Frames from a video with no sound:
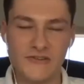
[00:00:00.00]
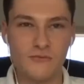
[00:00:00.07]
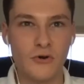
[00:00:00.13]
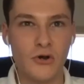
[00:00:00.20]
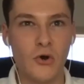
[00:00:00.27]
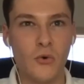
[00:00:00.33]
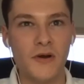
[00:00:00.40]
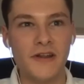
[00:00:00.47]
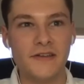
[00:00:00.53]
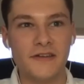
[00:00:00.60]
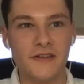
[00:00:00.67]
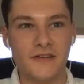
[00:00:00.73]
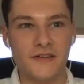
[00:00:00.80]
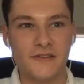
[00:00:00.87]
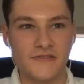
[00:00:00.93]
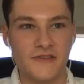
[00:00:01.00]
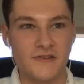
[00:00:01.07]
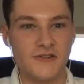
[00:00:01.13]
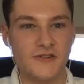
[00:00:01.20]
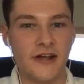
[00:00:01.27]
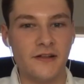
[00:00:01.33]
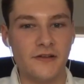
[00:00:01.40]
what all went into this, the
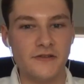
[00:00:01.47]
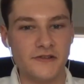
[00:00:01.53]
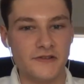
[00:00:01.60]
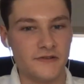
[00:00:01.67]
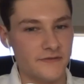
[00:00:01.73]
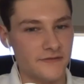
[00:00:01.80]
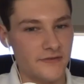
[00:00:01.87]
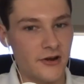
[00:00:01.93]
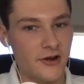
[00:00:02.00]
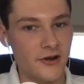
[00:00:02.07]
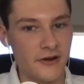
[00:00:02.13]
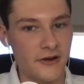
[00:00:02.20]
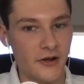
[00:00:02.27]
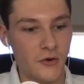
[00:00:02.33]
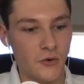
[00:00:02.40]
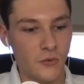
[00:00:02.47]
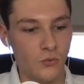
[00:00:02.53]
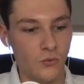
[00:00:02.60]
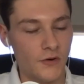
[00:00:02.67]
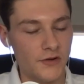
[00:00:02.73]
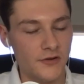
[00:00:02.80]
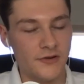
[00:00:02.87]
challenges and figuring out
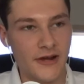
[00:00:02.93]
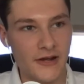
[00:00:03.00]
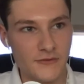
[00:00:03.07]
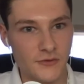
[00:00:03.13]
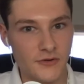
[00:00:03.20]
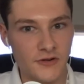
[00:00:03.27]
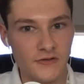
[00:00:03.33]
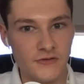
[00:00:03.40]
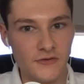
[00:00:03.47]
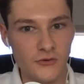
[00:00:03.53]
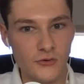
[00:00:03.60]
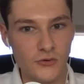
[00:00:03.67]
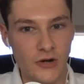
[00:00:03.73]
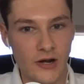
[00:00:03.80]
what you guys were going to do?